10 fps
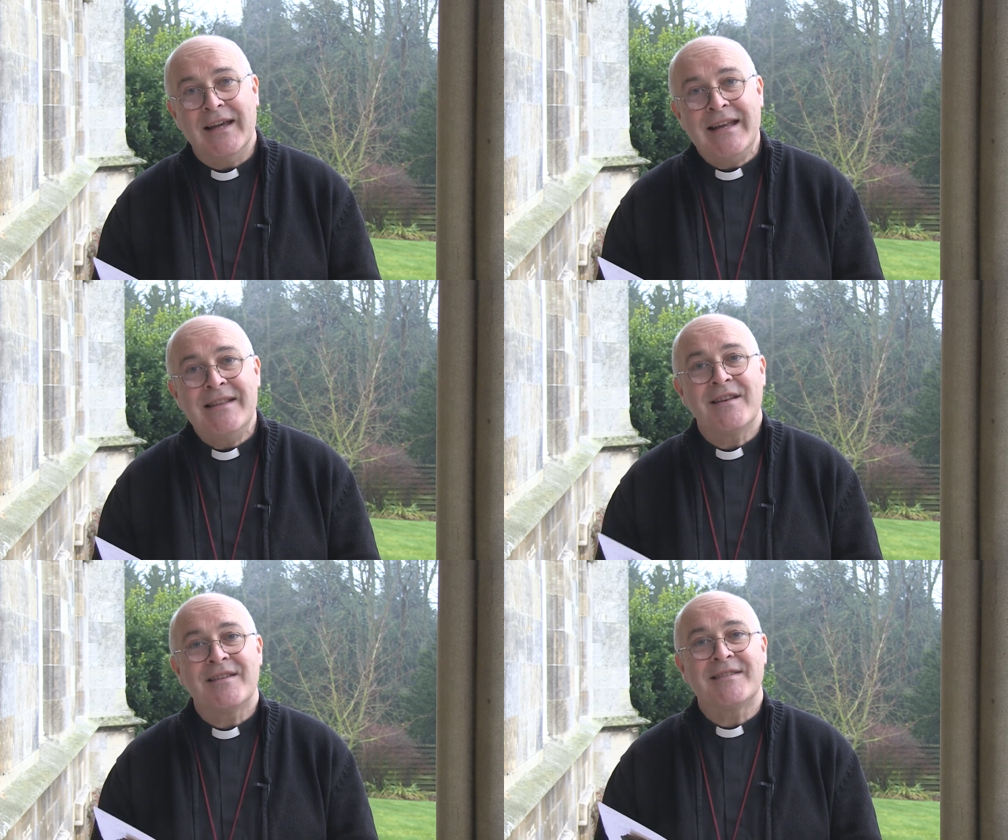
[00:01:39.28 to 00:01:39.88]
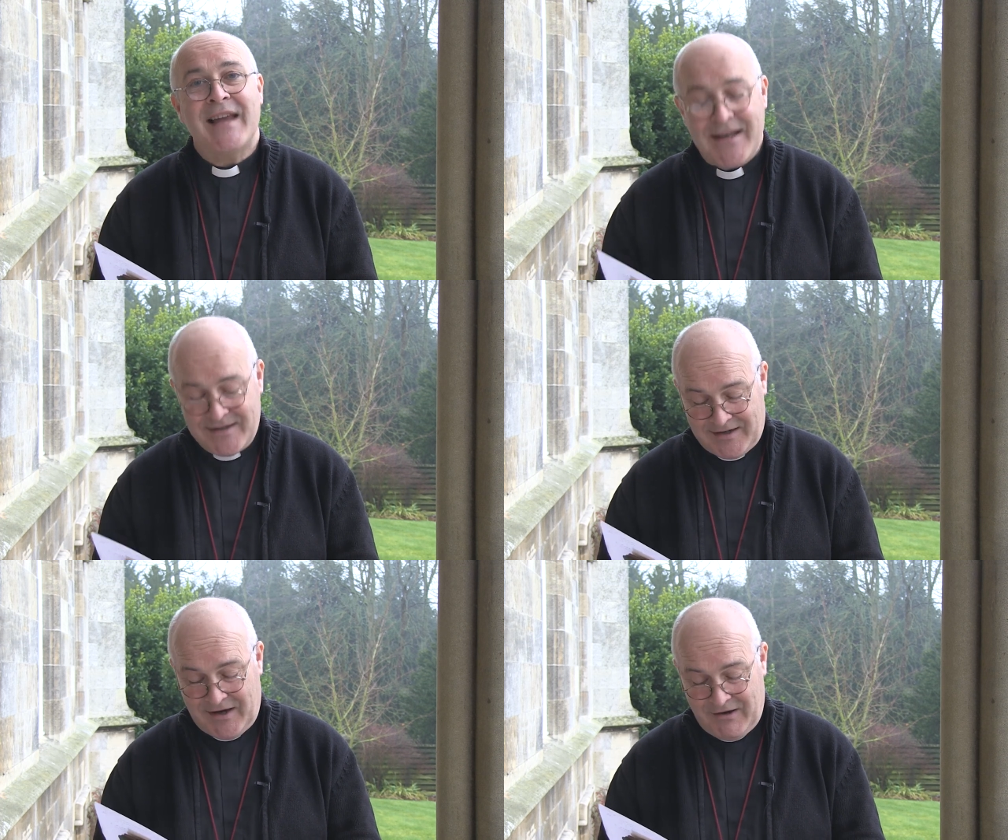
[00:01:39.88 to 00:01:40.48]
in the
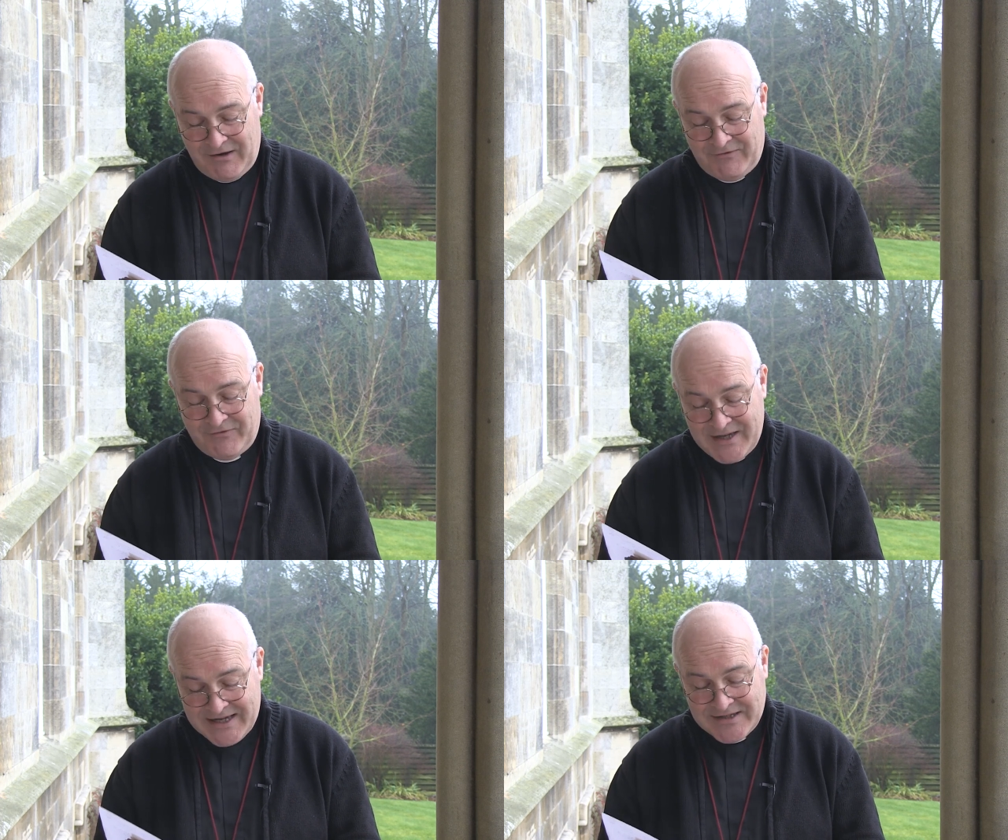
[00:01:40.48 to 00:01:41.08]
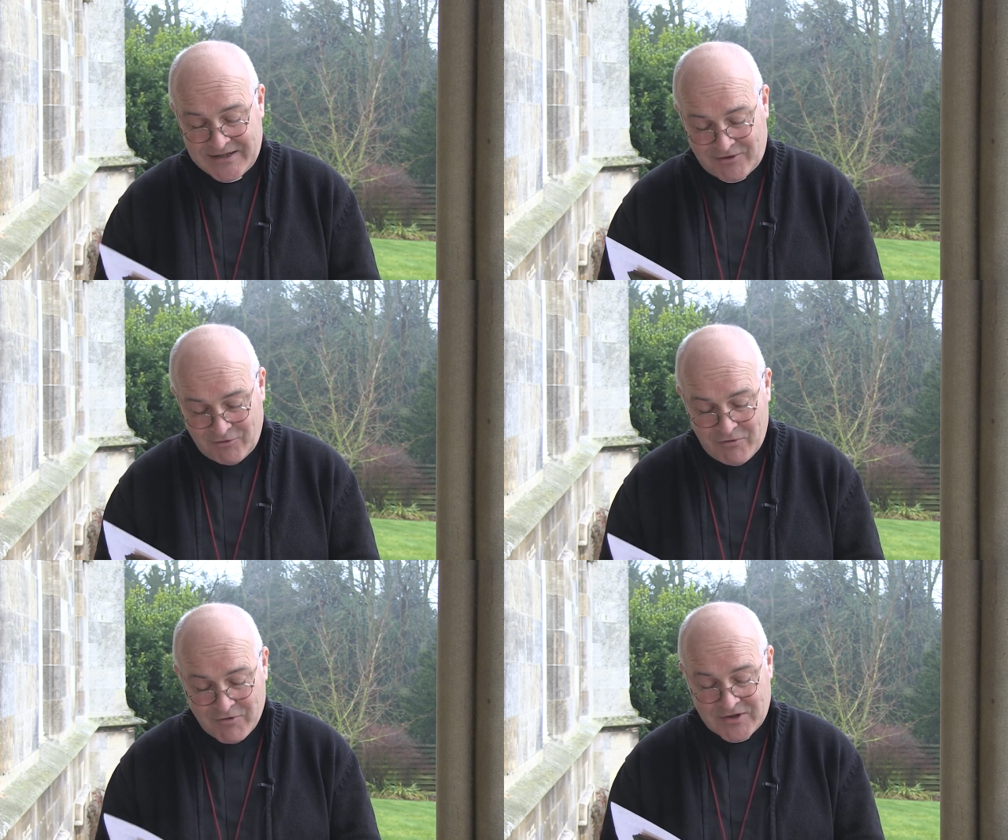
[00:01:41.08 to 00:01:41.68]
centre of these
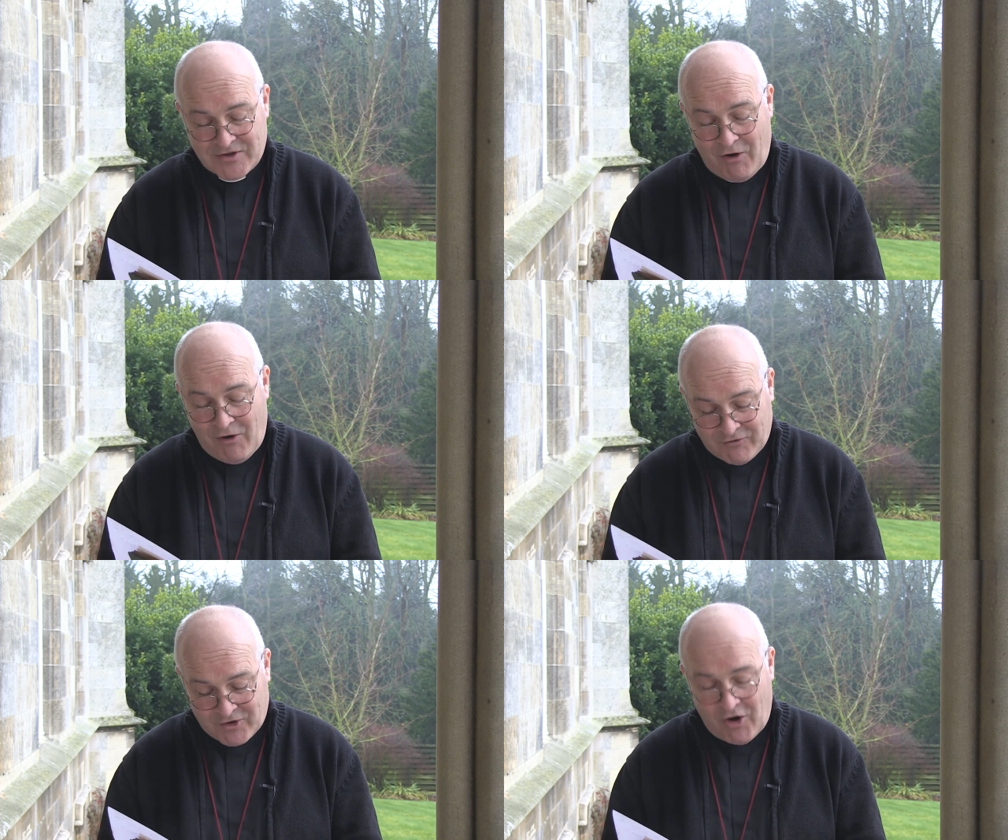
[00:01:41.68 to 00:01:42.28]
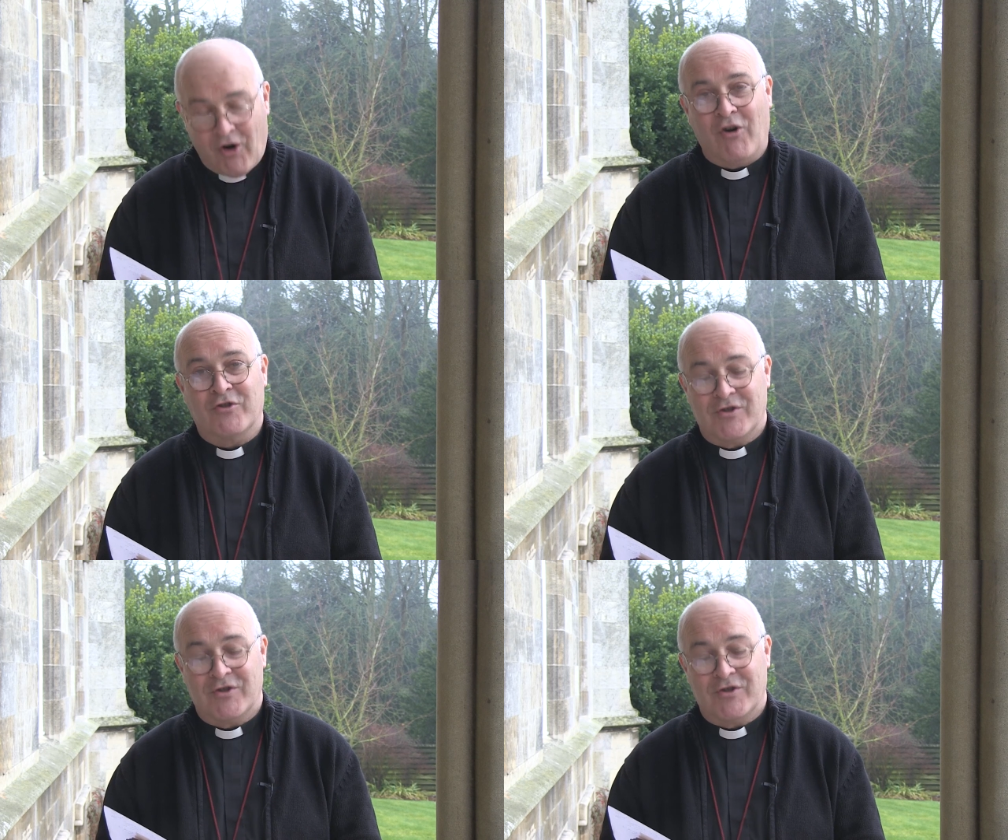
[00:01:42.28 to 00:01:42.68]
thoughts of God,